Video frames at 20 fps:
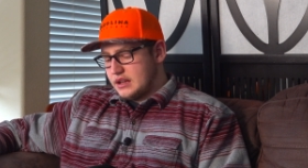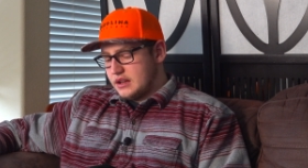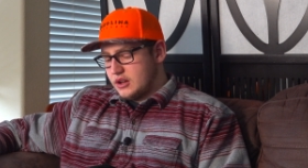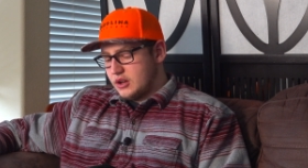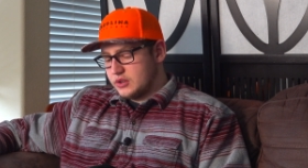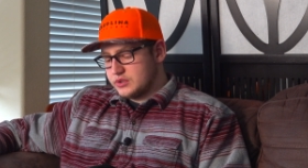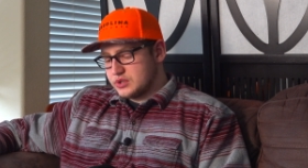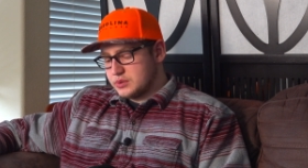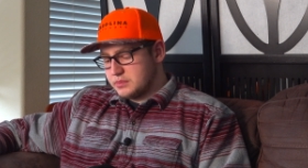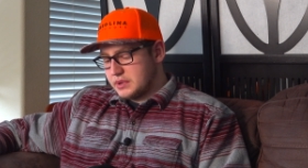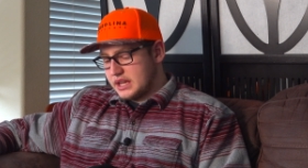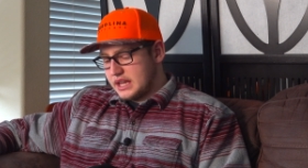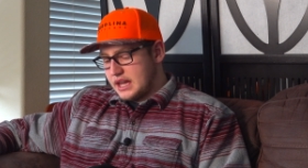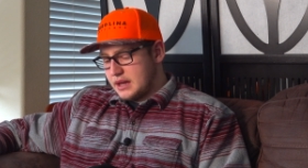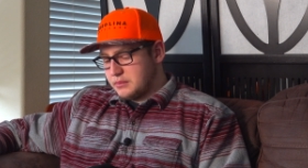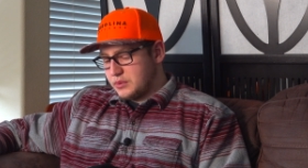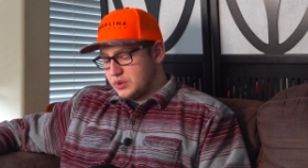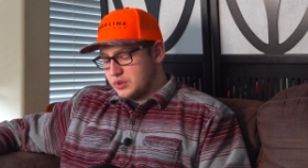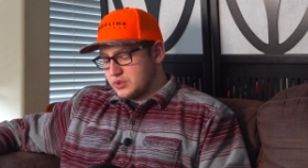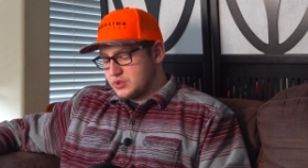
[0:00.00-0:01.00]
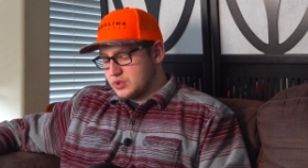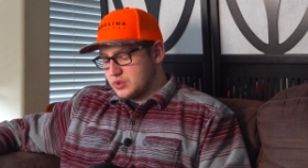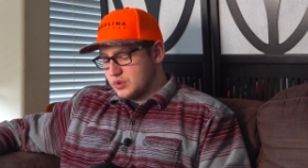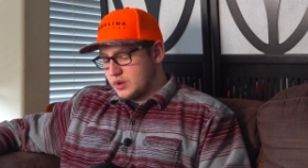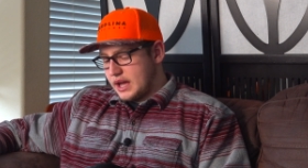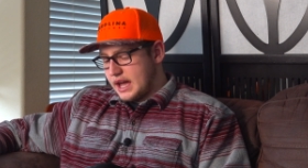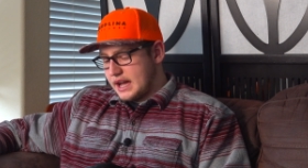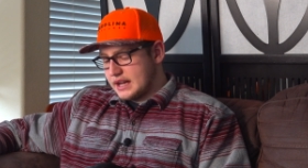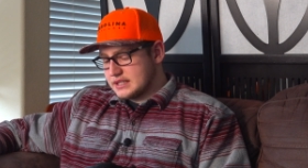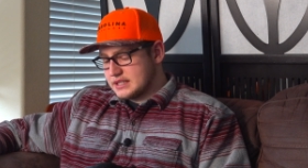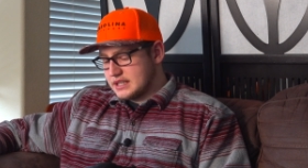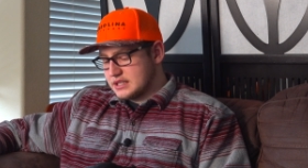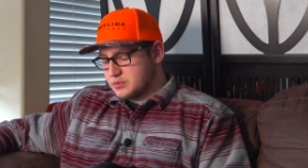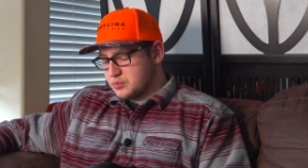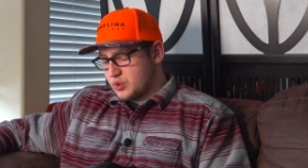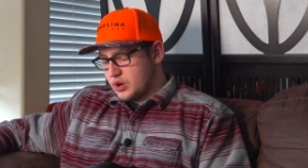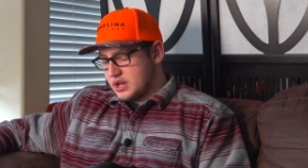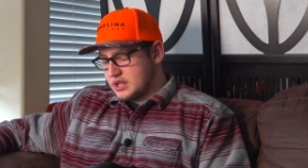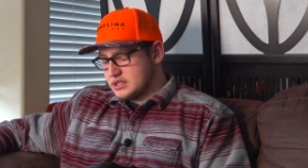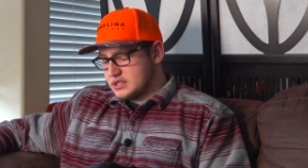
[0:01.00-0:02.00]
also being able to access
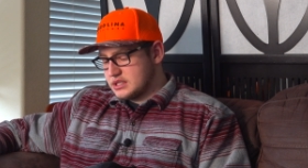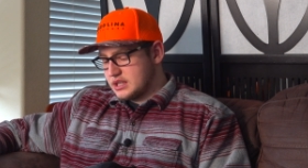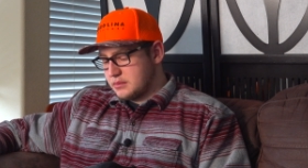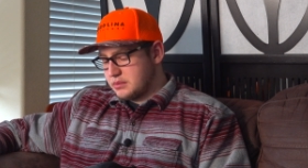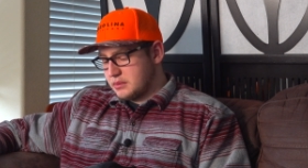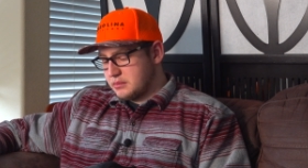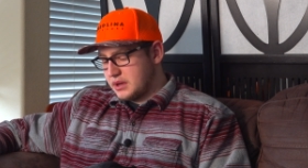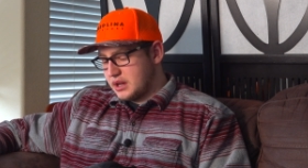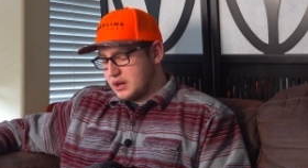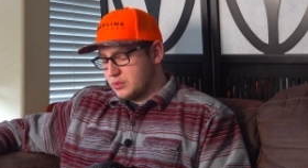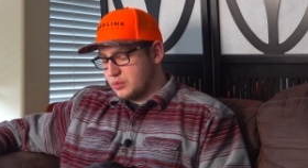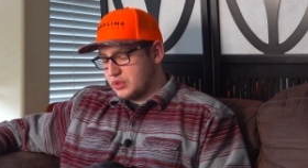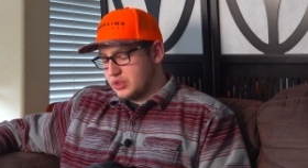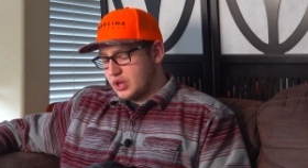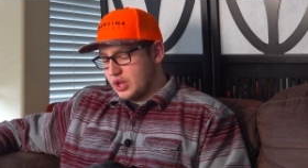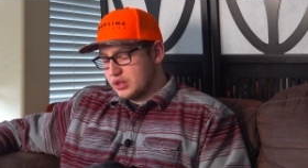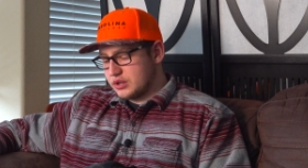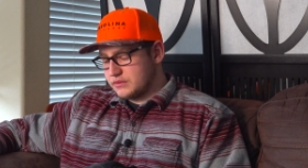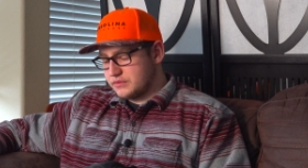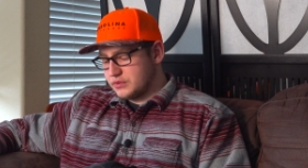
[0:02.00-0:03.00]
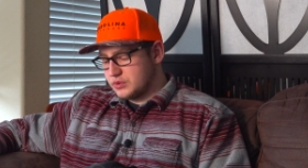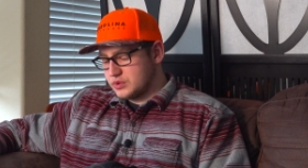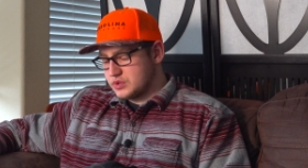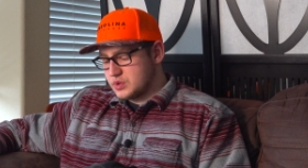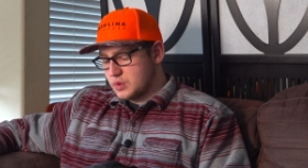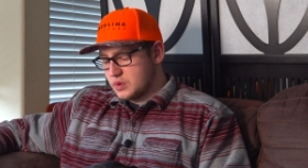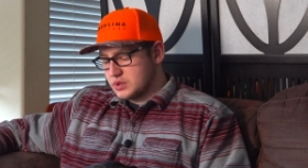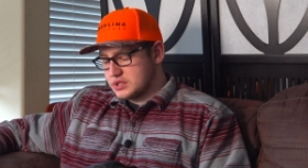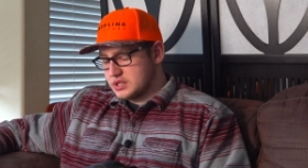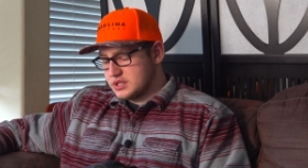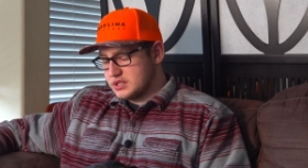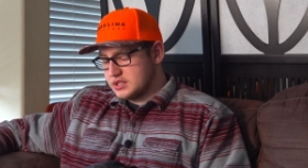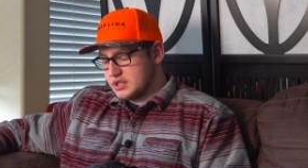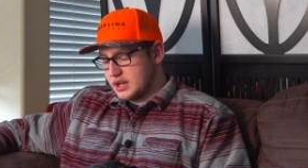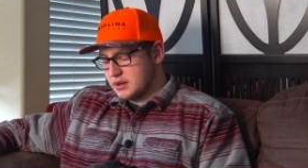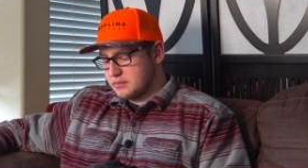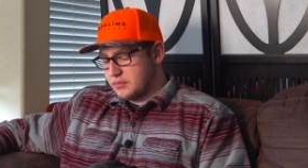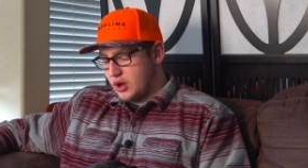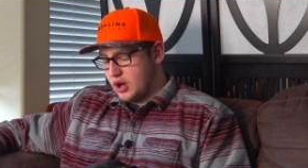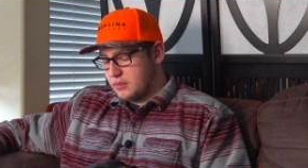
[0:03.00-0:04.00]
prey and supplement it with other food sources
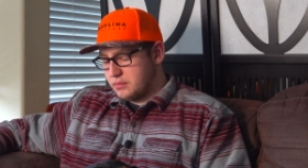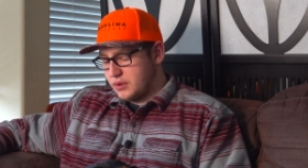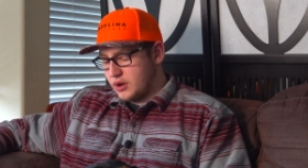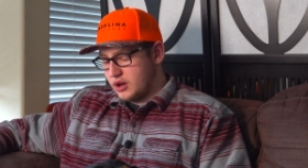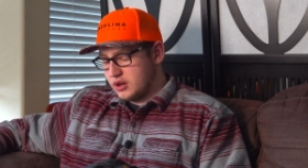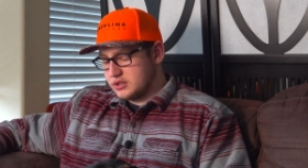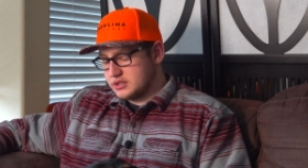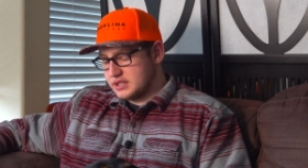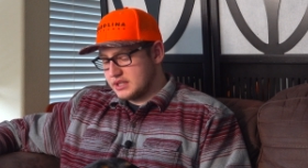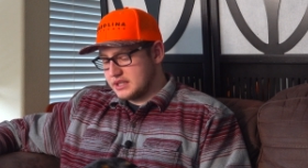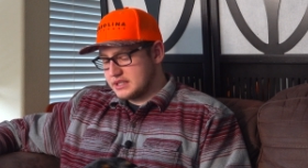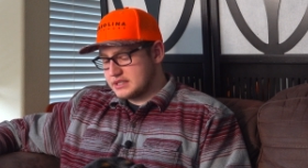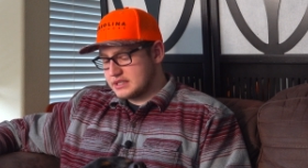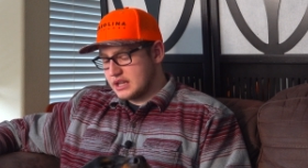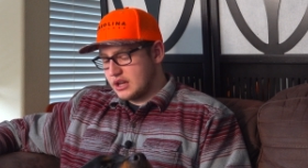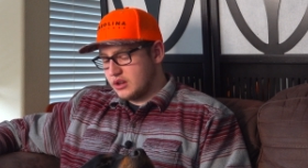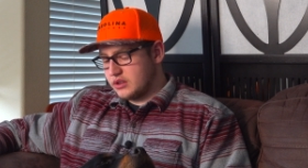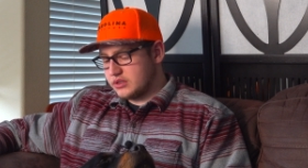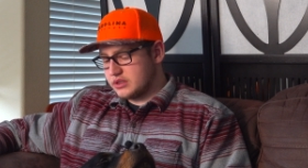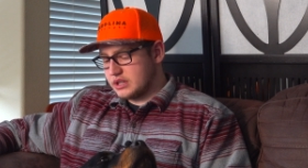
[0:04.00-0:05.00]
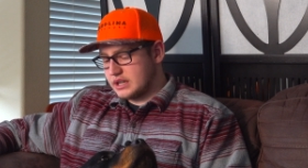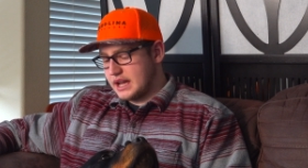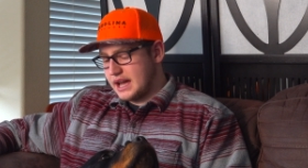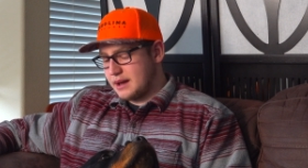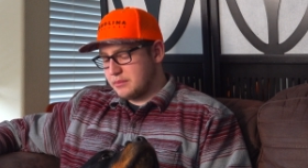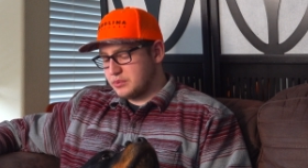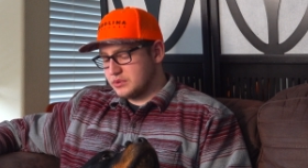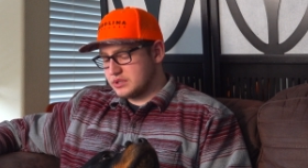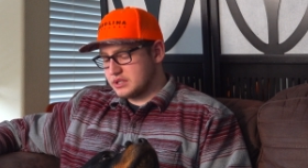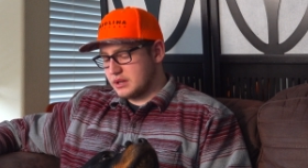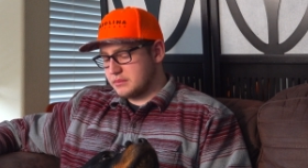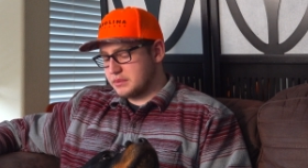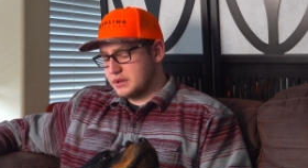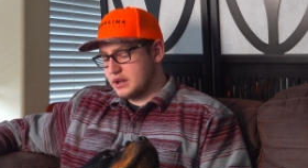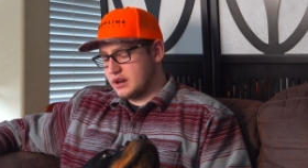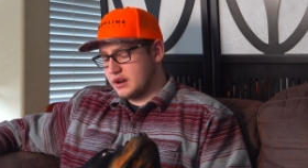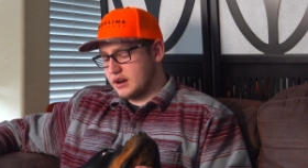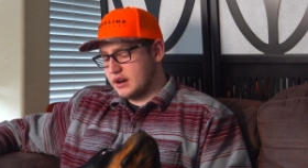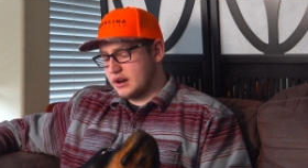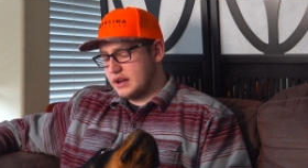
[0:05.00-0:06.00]
like pawpaws in the south and apples up
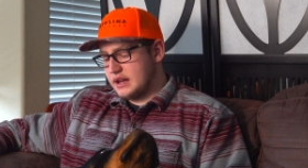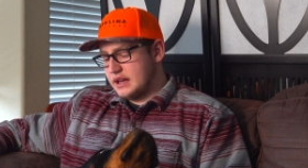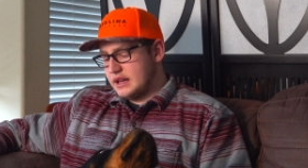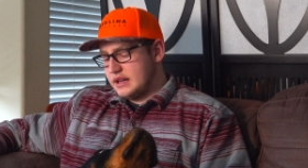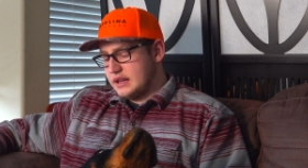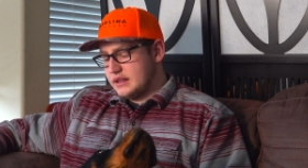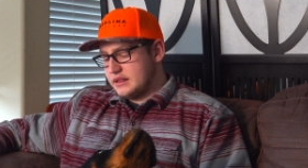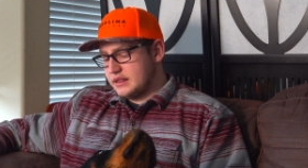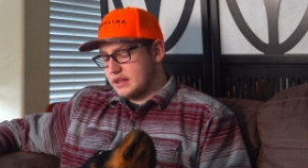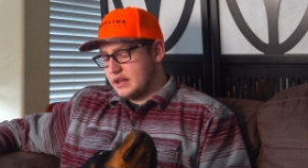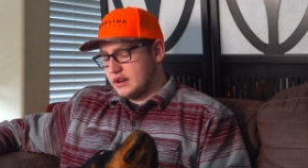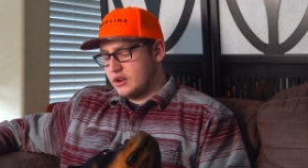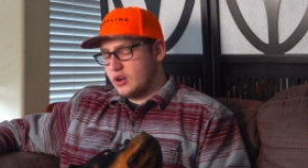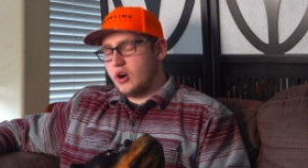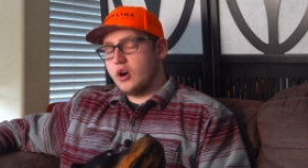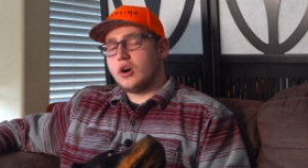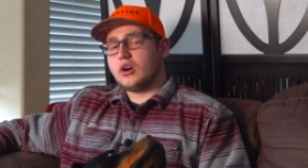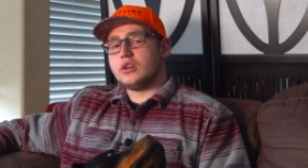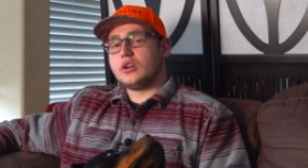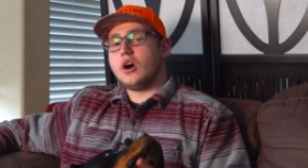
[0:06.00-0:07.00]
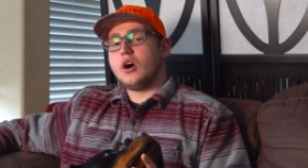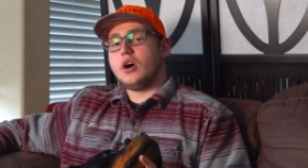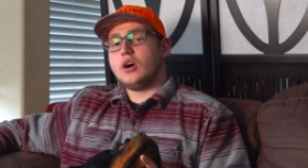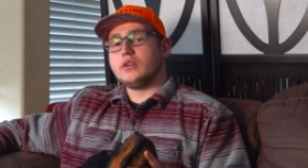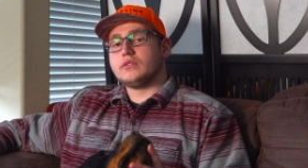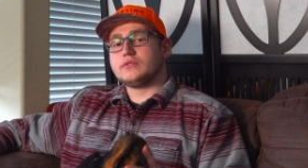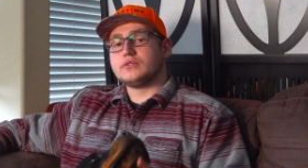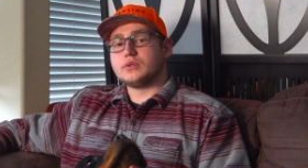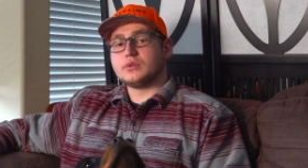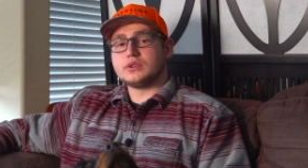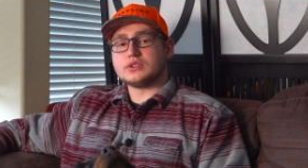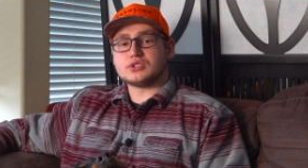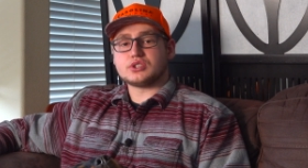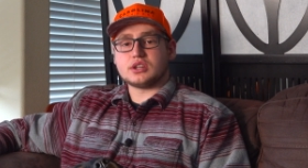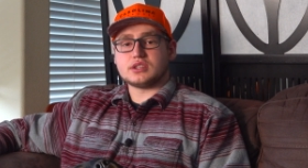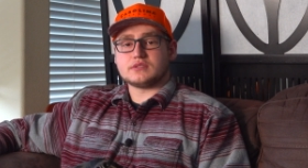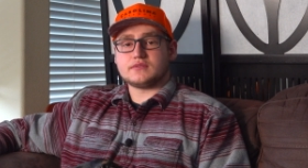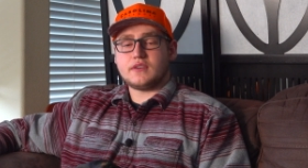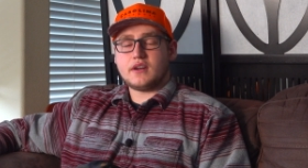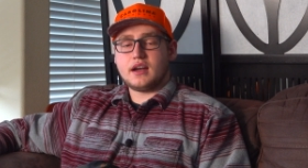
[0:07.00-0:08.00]
here, then all in all, food is
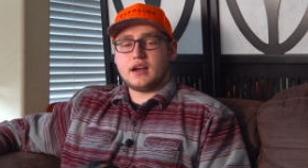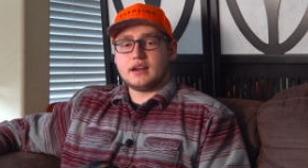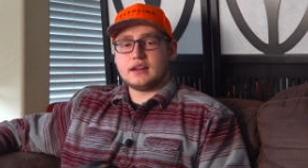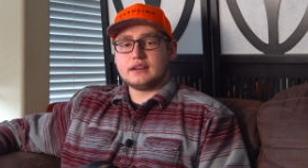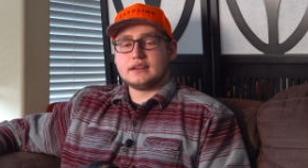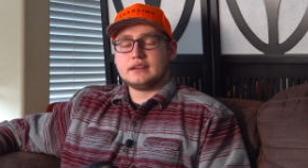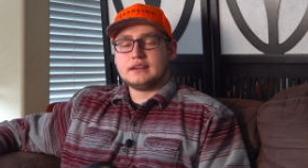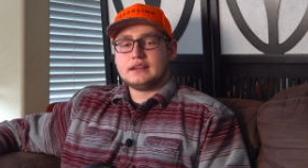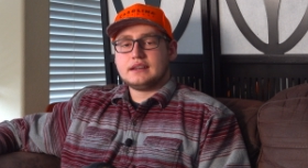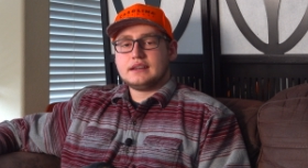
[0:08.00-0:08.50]
just fine.